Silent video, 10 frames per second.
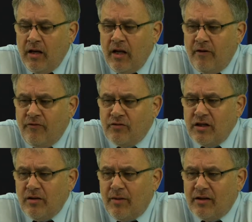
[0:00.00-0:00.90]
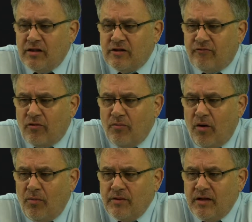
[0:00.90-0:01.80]
Now, if you'll think about this for a
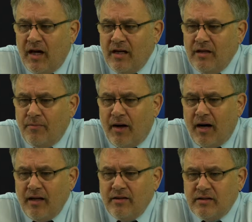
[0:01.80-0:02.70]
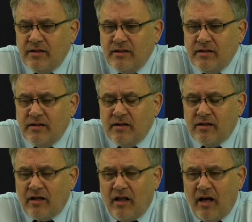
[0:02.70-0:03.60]
moment, the idea behind this is the
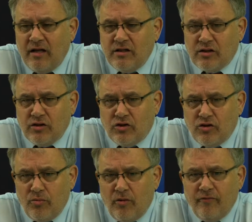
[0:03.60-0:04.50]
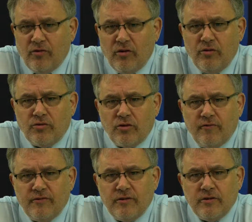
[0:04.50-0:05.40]
client is a consumer of your legal
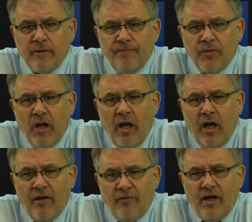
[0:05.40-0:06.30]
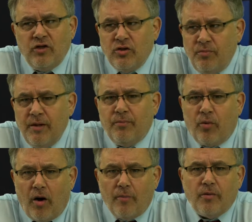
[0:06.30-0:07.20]
services, and they should be
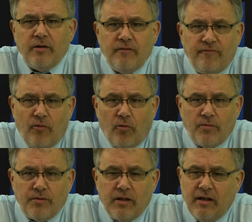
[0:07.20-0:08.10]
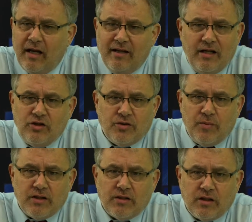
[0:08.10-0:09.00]
properly informed. And that just
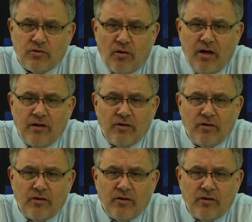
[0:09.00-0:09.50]
makes sense, right?